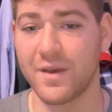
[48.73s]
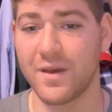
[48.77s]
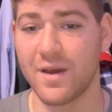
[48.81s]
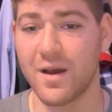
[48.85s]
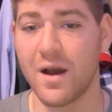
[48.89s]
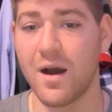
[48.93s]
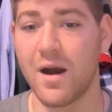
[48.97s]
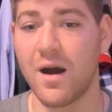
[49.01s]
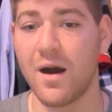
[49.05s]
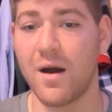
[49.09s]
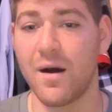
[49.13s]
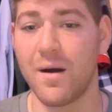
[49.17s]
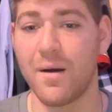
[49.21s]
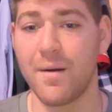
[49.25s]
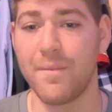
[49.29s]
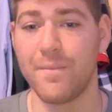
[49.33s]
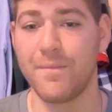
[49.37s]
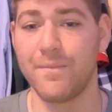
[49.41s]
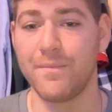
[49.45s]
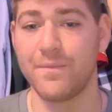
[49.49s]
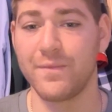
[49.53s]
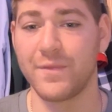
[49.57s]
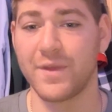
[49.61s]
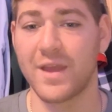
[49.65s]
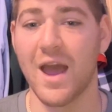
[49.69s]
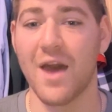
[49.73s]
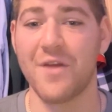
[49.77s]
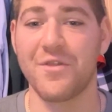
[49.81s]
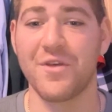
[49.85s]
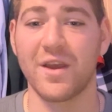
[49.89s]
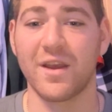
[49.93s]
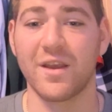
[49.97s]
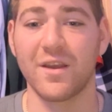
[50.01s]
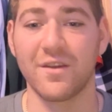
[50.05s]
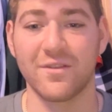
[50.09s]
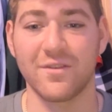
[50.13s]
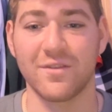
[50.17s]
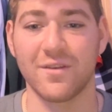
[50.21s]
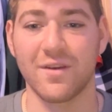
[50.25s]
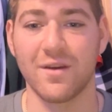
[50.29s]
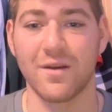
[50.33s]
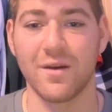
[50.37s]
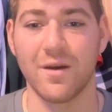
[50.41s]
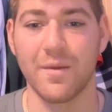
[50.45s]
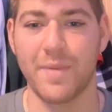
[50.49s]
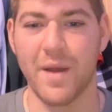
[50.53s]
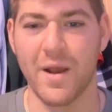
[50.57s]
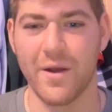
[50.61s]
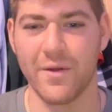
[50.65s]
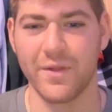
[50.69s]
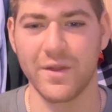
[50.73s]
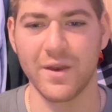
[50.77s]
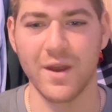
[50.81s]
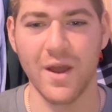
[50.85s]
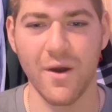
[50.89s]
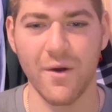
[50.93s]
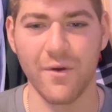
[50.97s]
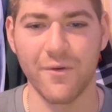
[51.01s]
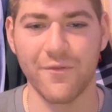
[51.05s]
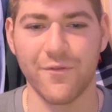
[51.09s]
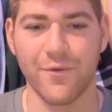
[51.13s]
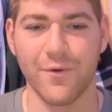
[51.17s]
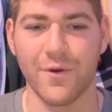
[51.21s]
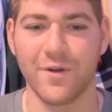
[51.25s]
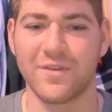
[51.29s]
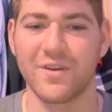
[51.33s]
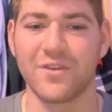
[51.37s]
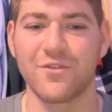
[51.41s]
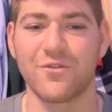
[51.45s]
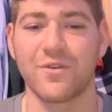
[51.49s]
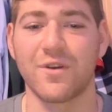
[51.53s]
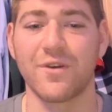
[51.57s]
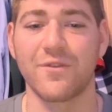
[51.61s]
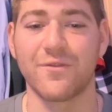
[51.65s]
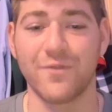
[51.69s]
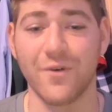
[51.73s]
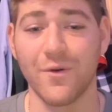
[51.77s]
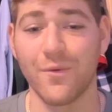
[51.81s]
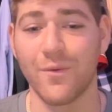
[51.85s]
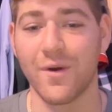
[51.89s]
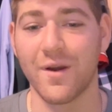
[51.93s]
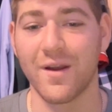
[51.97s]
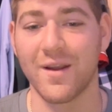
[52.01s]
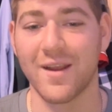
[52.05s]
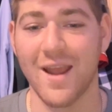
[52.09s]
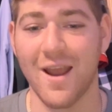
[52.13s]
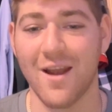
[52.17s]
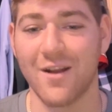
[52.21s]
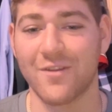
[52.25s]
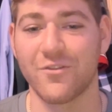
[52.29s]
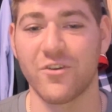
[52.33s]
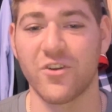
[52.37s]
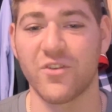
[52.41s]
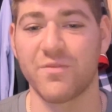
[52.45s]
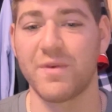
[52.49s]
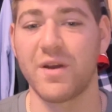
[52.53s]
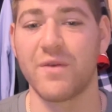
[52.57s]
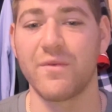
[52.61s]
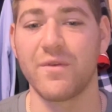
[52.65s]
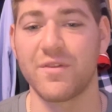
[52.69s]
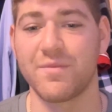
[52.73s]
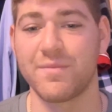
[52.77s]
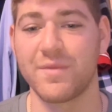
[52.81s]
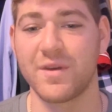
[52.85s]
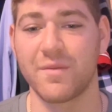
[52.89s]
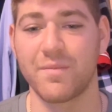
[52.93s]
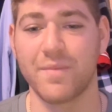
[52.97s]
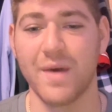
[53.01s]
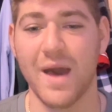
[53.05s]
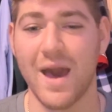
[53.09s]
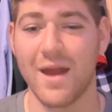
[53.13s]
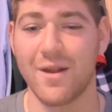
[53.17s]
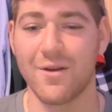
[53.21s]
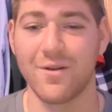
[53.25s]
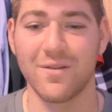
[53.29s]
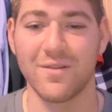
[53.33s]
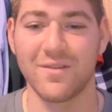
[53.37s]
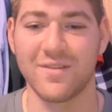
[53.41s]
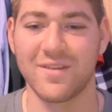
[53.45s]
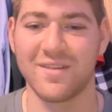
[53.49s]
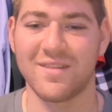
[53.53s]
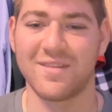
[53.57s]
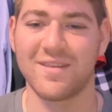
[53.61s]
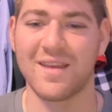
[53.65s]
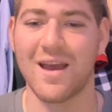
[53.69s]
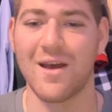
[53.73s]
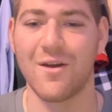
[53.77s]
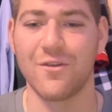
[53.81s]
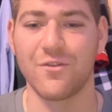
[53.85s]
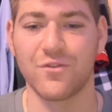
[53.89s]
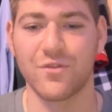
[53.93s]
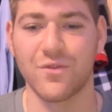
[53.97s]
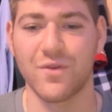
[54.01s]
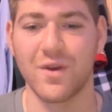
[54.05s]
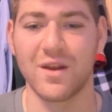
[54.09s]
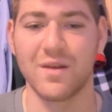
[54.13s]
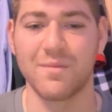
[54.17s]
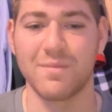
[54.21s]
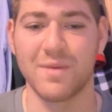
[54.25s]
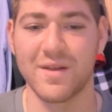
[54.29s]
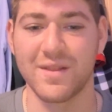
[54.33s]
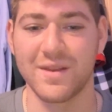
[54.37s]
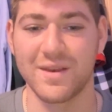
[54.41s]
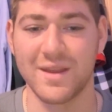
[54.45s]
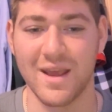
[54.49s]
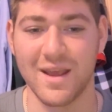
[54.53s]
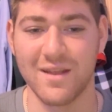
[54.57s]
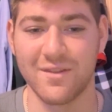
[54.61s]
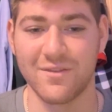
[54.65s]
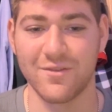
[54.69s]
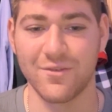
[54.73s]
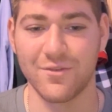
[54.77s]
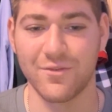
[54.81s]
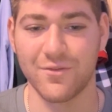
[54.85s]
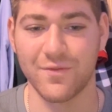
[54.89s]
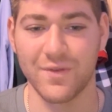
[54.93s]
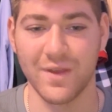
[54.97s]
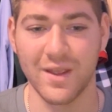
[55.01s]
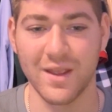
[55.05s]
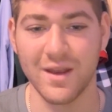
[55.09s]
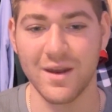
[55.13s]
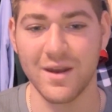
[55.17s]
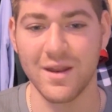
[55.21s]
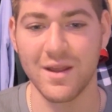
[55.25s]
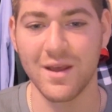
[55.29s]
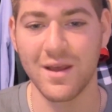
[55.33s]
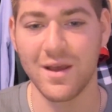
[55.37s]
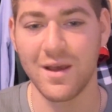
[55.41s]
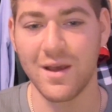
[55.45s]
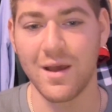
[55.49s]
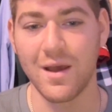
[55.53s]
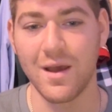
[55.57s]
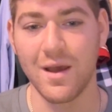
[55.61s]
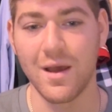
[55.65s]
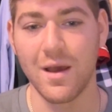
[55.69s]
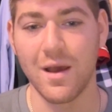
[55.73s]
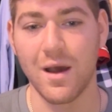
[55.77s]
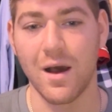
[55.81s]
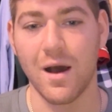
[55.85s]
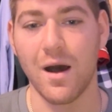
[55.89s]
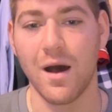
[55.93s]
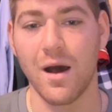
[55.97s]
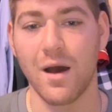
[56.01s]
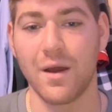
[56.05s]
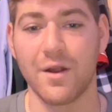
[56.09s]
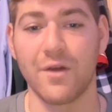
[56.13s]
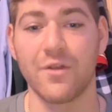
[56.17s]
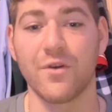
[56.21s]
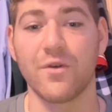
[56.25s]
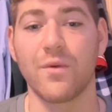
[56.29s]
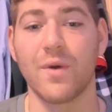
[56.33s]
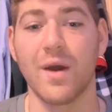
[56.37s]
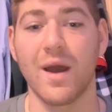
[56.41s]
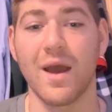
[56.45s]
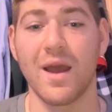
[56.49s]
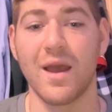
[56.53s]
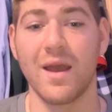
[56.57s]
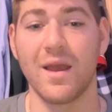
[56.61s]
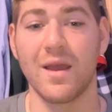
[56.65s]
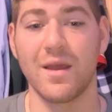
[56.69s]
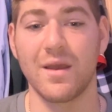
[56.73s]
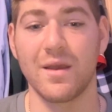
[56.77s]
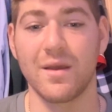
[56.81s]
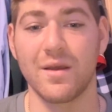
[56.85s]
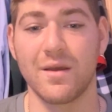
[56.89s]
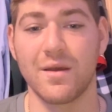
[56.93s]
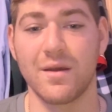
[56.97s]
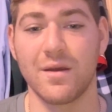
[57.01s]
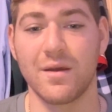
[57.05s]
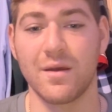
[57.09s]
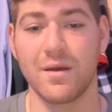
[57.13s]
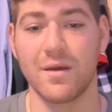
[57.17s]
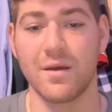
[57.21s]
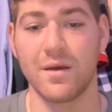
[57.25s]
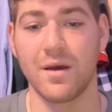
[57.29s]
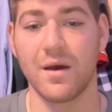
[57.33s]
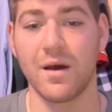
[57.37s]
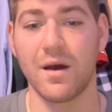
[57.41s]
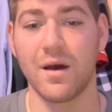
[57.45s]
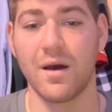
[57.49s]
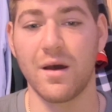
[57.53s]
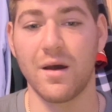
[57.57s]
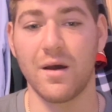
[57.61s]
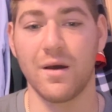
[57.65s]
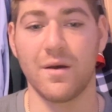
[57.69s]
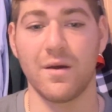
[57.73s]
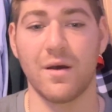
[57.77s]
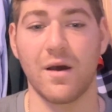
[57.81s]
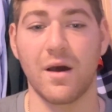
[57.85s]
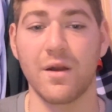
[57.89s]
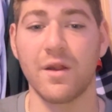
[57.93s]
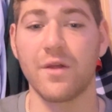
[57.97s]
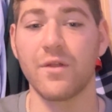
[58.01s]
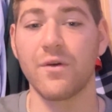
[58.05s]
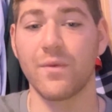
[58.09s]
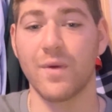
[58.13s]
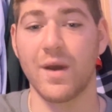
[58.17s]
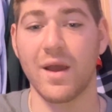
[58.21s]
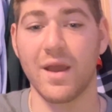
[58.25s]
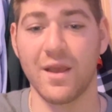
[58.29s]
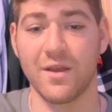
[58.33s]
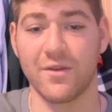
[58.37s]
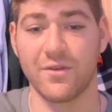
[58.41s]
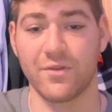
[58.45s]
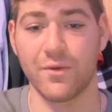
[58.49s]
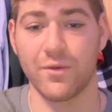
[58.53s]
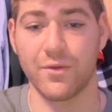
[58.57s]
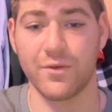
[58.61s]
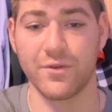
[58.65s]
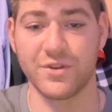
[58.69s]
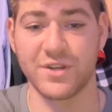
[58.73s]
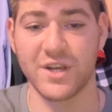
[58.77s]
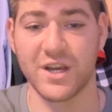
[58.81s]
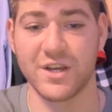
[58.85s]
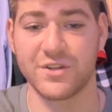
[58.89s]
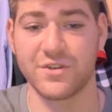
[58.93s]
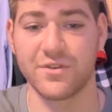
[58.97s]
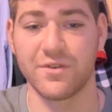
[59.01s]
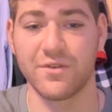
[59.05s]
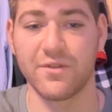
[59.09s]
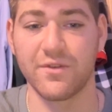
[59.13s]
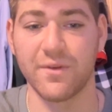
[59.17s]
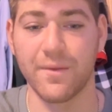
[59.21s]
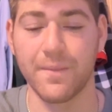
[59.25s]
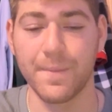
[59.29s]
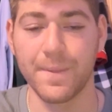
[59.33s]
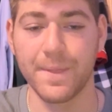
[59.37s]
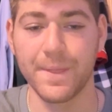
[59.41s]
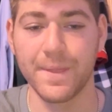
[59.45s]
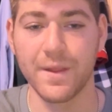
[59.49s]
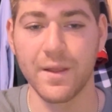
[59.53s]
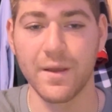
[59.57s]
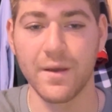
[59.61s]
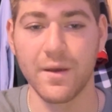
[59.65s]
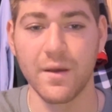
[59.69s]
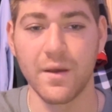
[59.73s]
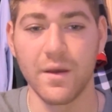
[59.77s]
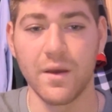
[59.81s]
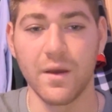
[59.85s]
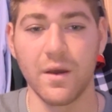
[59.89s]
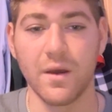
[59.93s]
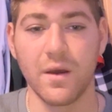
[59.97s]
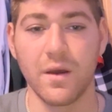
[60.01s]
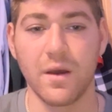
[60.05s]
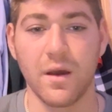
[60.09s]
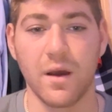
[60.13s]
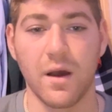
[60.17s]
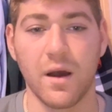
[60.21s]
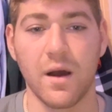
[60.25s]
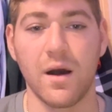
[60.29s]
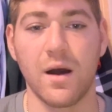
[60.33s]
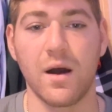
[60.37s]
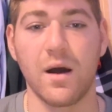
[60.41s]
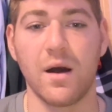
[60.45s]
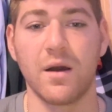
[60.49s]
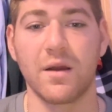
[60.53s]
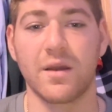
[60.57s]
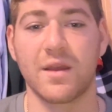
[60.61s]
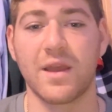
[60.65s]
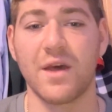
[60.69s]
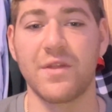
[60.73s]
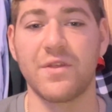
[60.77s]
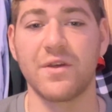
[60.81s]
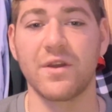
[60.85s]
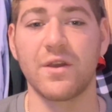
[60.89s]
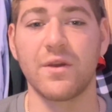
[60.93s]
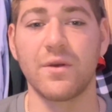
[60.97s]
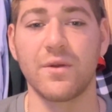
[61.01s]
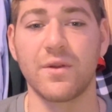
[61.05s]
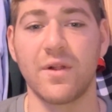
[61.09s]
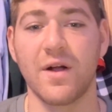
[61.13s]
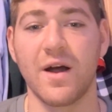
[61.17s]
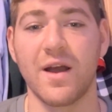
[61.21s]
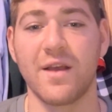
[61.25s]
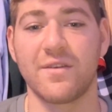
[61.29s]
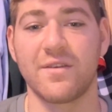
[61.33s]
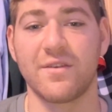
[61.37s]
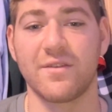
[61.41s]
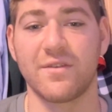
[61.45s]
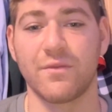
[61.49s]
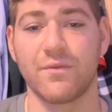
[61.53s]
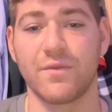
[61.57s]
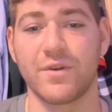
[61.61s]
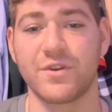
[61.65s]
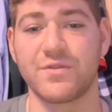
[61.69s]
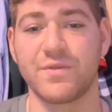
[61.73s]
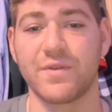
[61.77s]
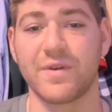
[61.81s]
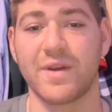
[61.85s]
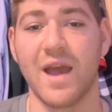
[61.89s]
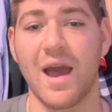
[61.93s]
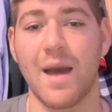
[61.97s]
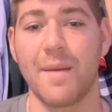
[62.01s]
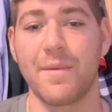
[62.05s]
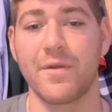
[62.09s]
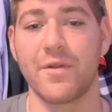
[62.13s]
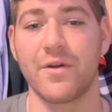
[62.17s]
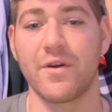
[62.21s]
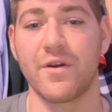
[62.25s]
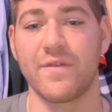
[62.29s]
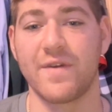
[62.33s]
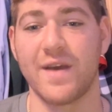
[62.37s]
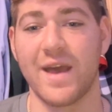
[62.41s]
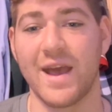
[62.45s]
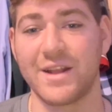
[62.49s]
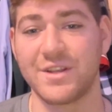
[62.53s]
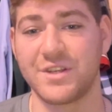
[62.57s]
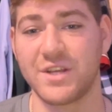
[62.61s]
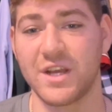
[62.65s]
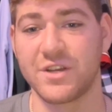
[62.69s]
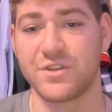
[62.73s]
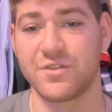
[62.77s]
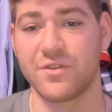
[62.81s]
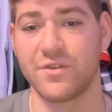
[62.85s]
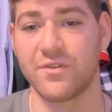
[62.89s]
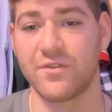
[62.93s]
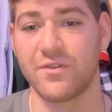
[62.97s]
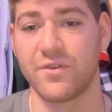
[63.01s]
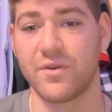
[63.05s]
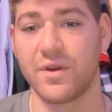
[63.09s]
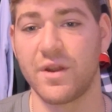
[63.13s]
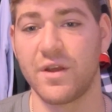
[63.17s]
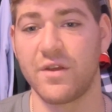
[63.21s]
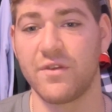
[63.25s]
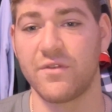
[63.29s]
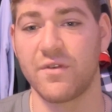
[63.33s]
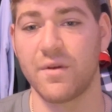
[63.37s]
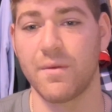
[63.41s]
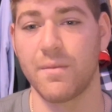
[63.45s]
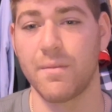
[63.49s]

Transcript: Kathak is apparently known for its intricate footwork, characterized by rhythmic patterns and sounds created by the dancer's feet. Another way is through their gestures. Catholic utilizes a rich vocabulary of hand gestures known as